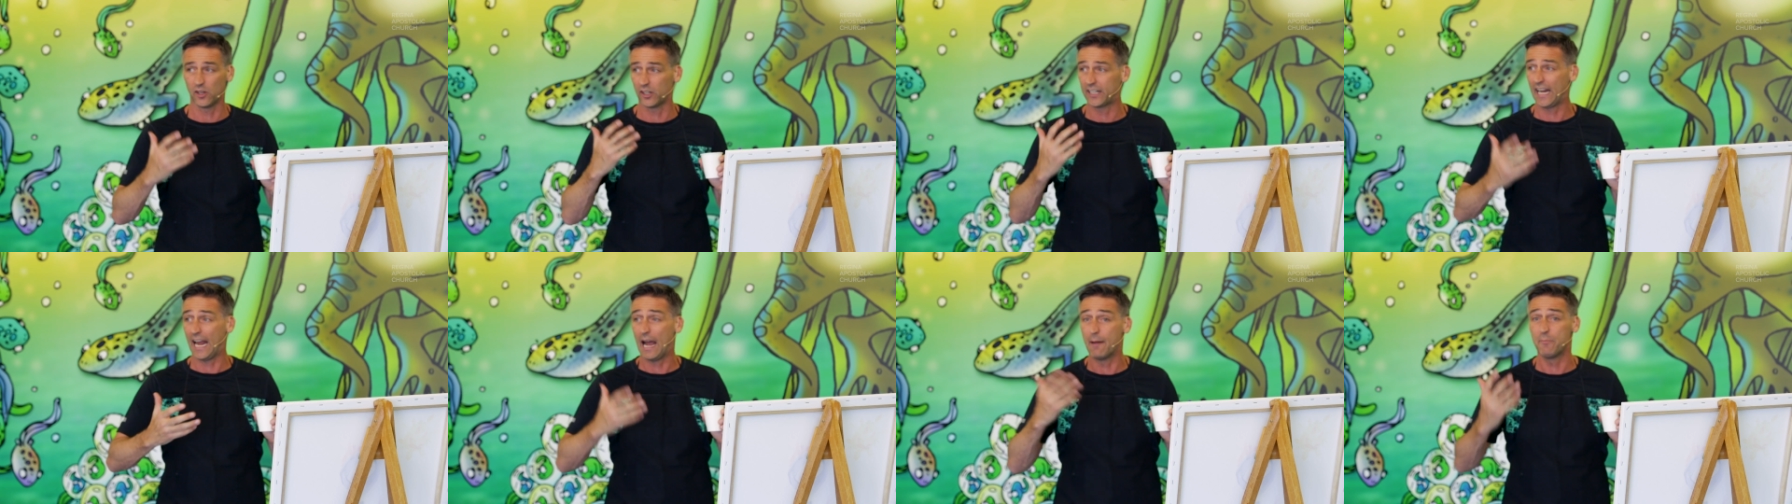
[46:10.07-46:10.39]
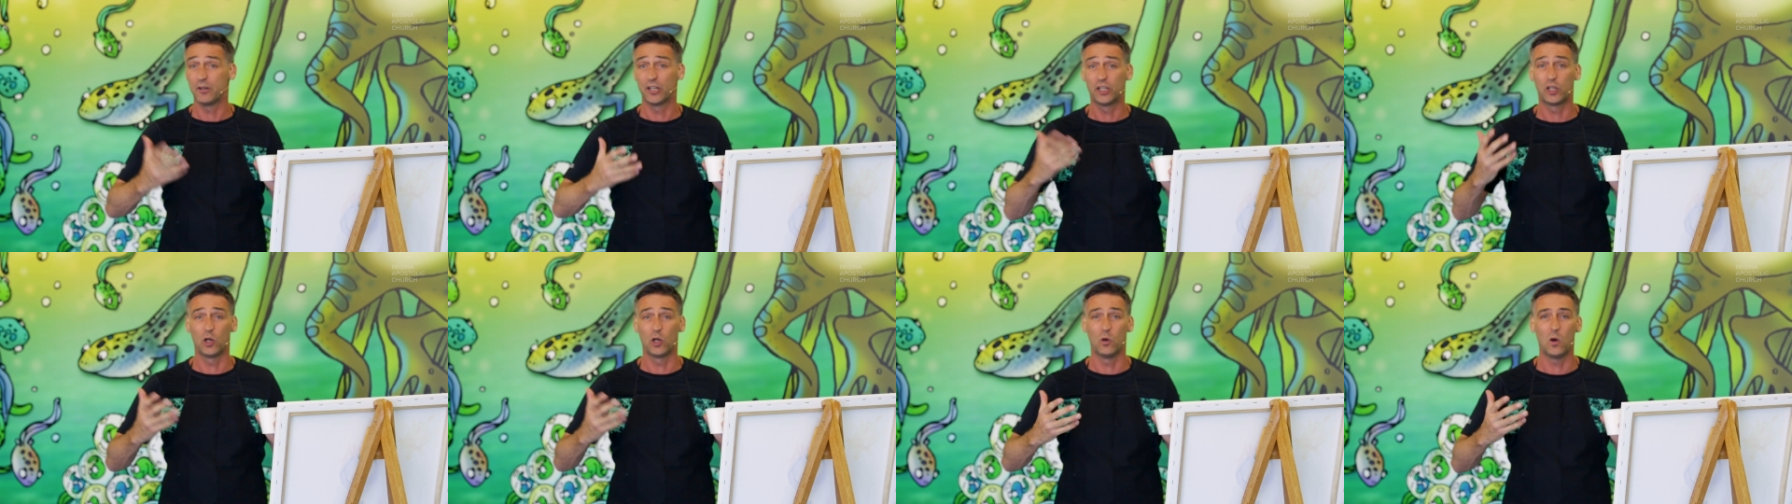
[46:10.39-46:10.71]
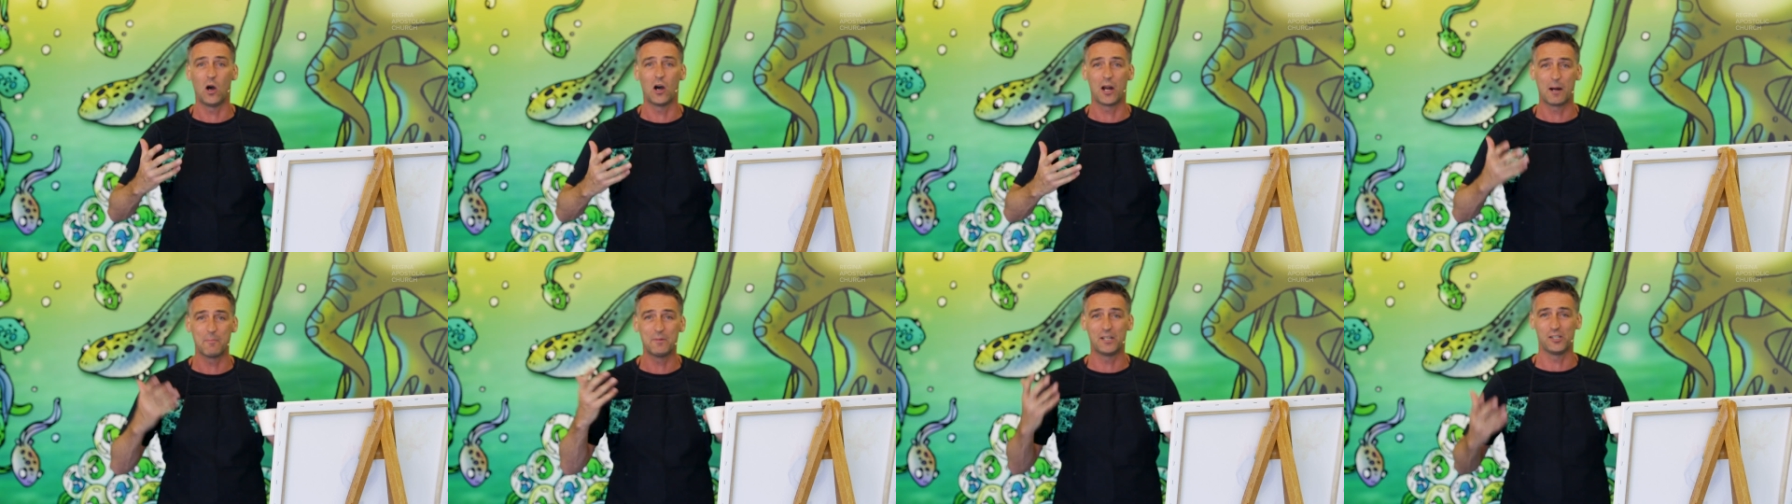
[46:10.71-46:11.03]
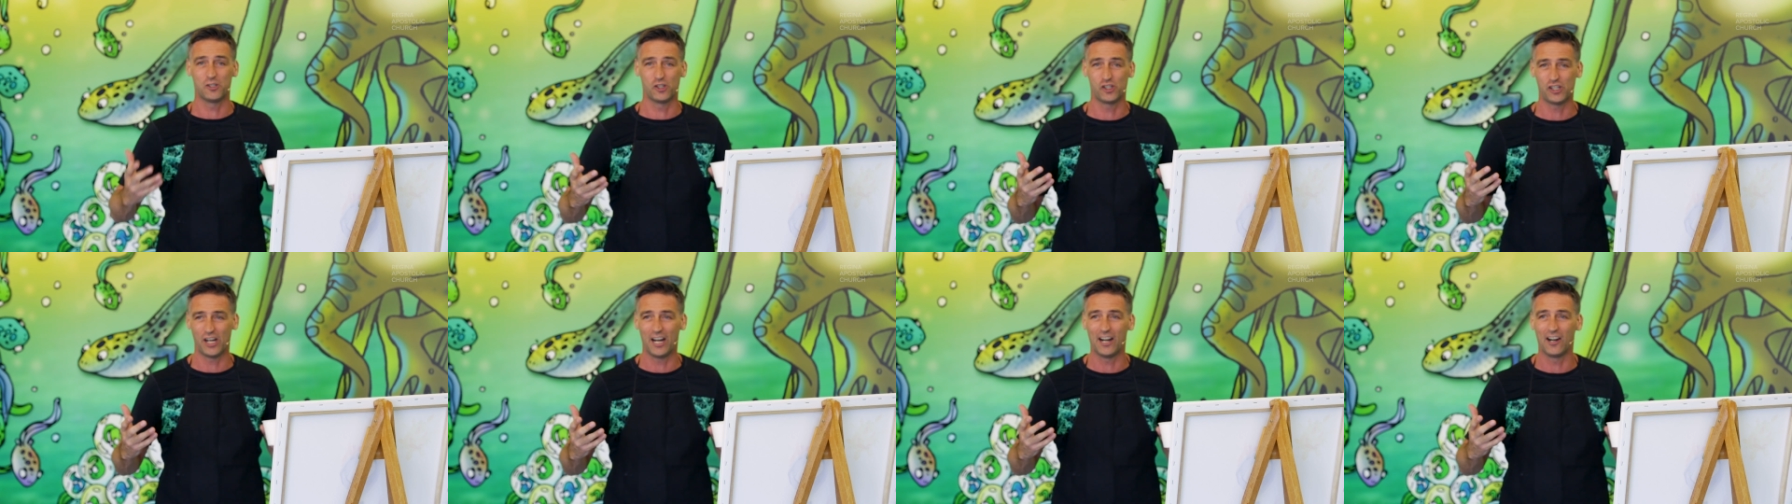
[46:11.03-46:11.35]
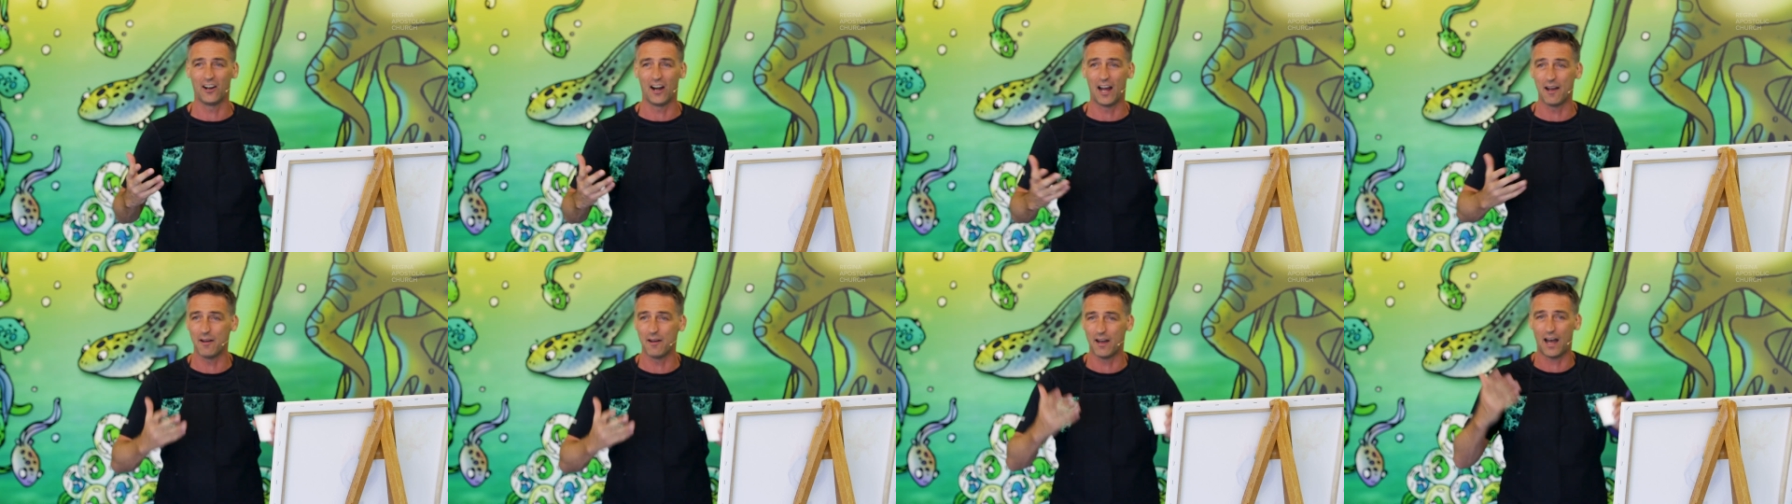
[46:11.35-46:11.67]
Okay, I'm going to go out, I'm going to
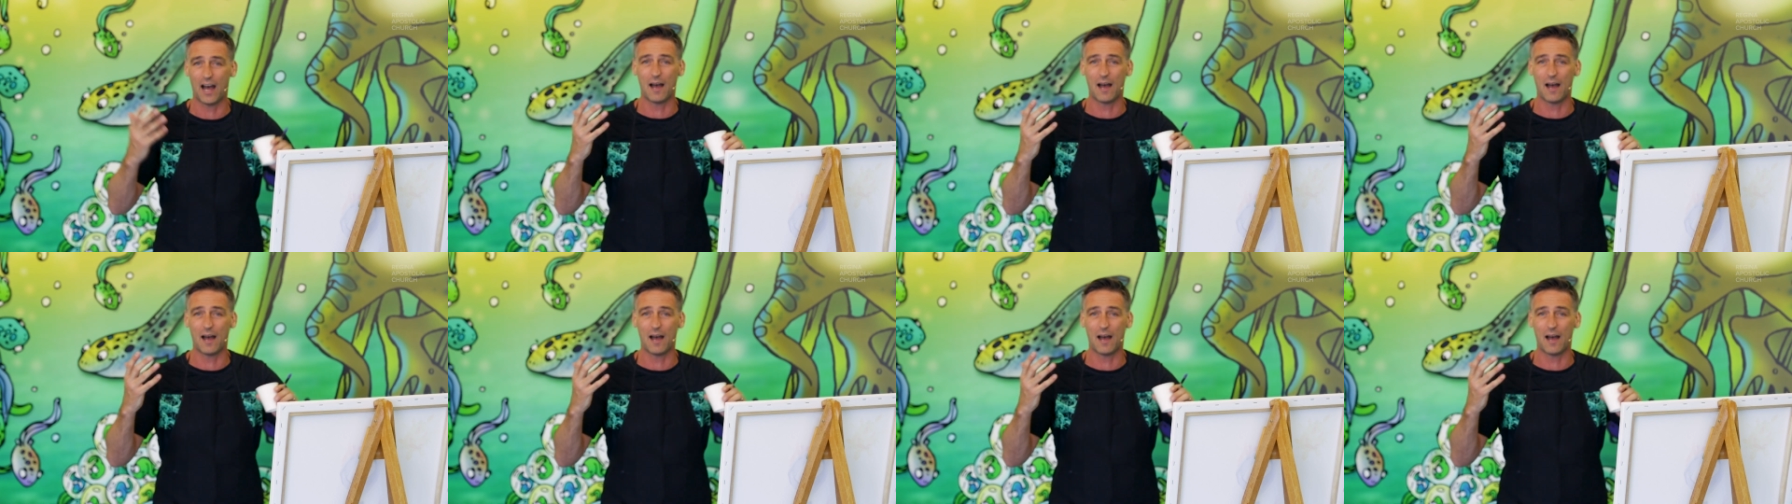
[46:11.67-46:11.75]
share. I,